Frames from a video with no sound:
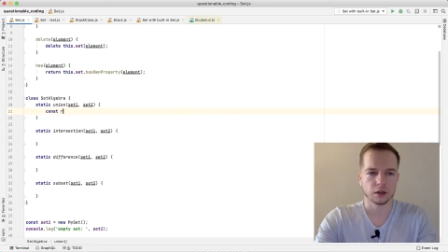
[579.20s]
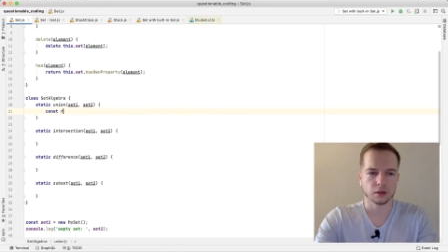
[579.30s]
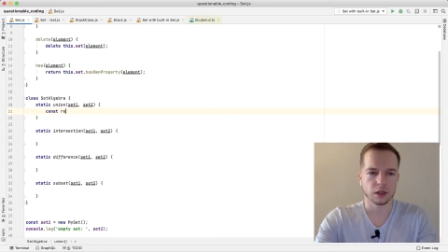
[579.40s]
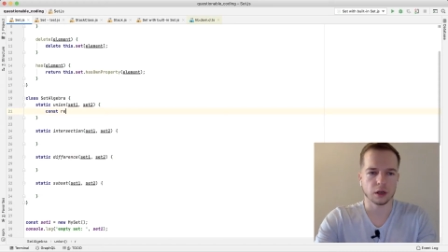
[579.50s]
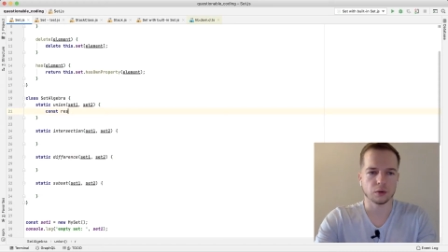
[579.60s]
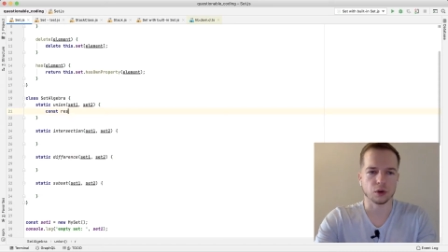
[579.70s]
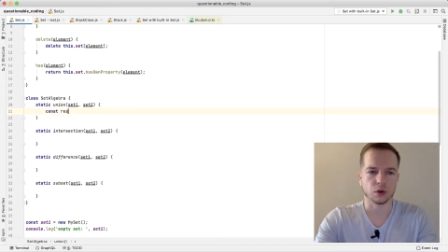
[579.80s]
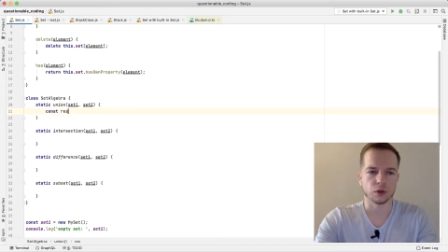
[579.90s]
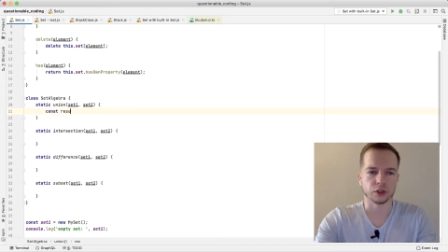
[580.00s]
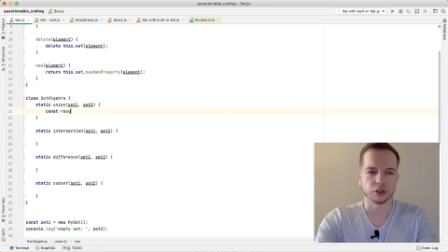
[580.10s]
I will
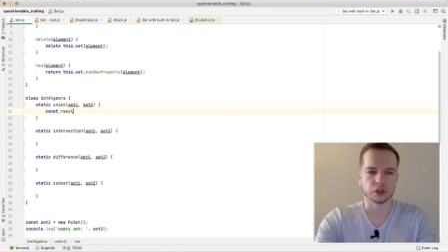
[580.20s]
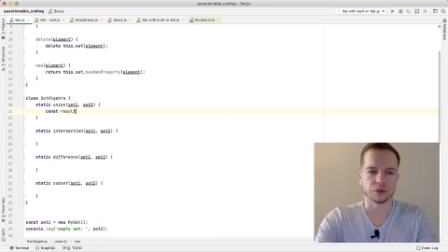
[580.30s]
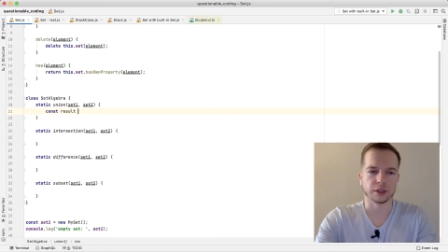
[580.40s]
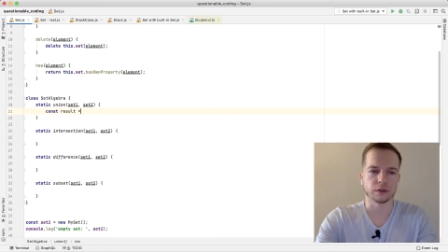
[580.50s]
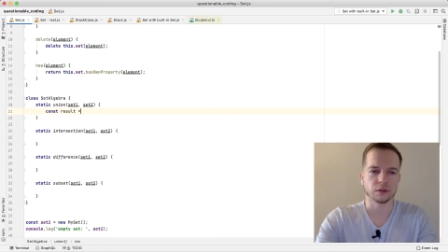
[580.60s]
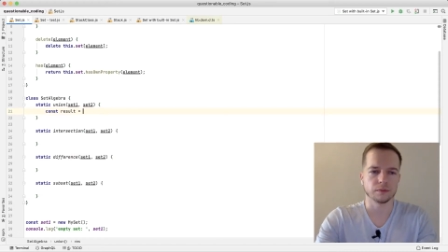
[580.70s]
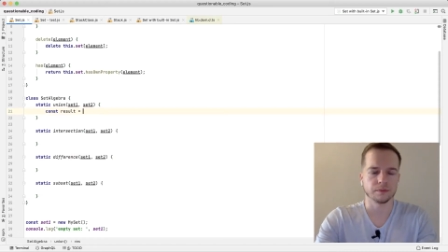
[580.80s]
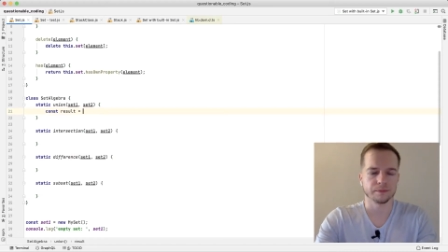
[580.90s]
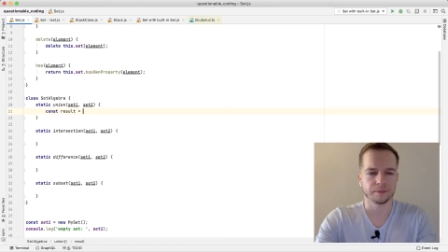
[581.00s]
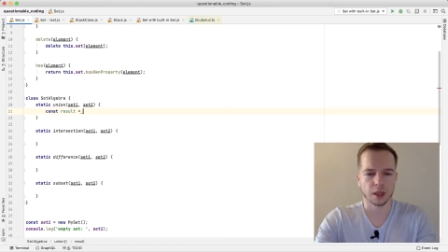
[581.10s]
call it just result,
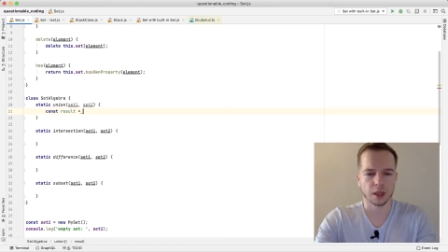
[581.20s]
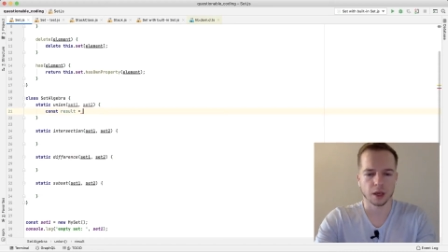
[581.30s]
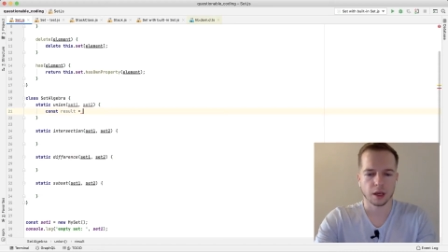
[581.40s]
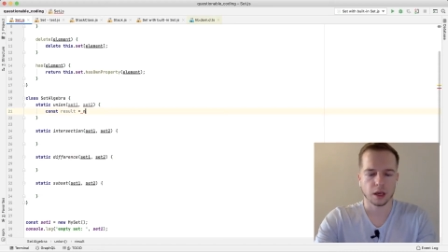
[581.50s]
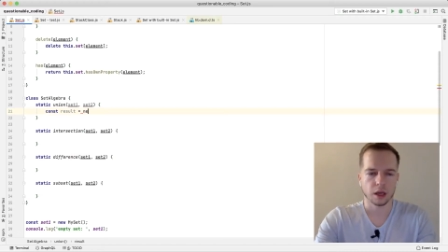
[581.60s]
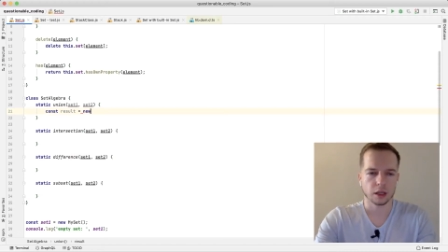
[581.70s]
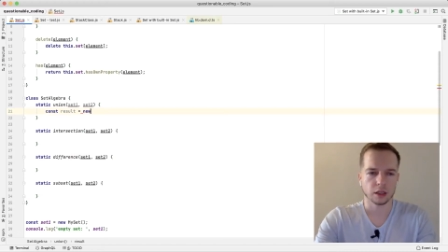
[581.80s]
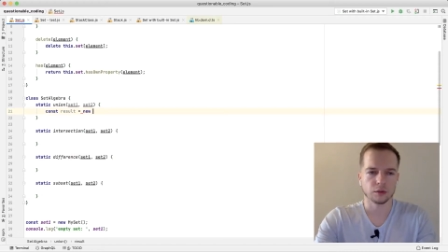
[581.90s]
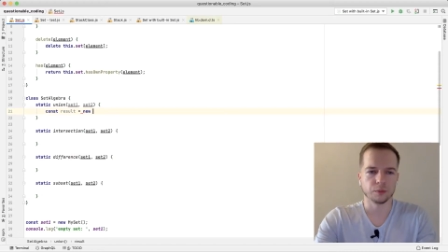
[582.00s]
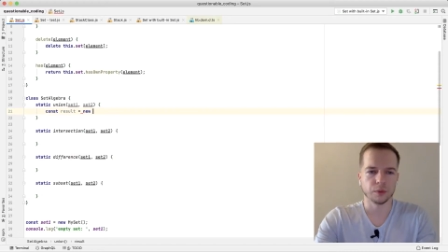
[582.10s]
and
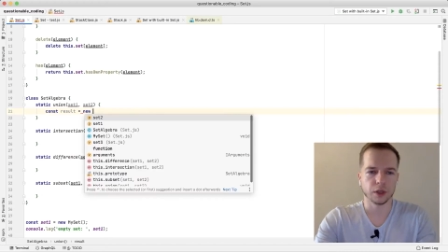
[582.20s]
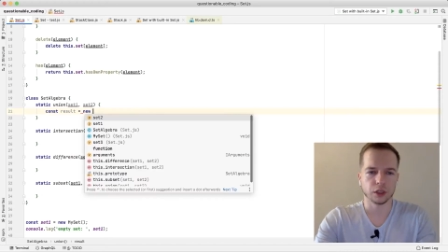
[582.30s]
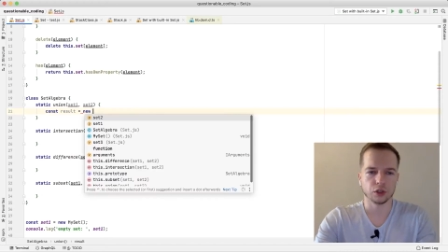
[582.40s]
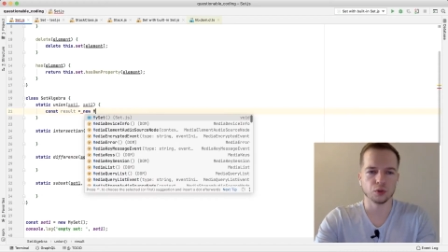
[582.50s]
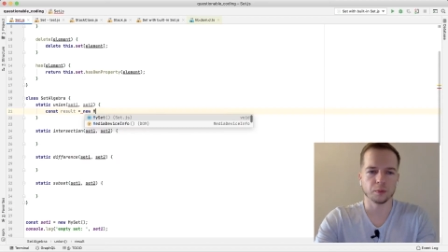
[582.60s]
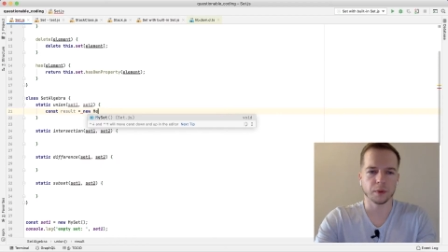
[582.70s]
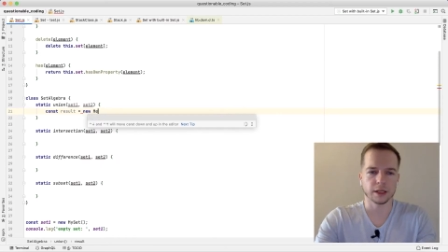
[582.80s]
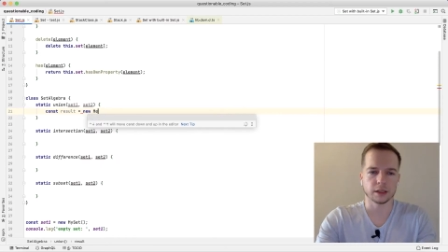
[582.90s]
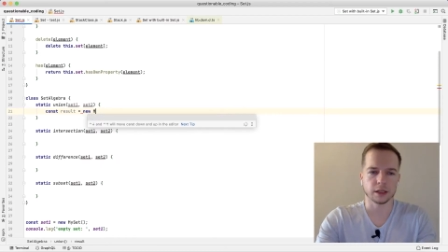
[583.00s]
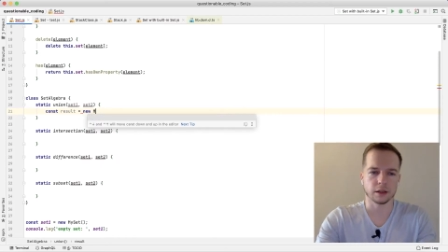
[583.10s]
it will be new
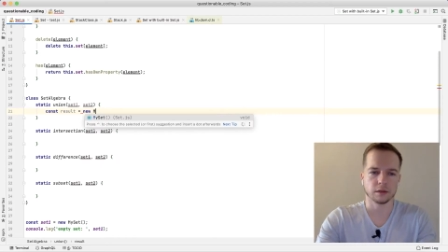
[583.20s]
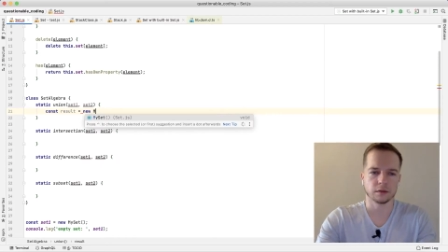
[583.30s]
mySet.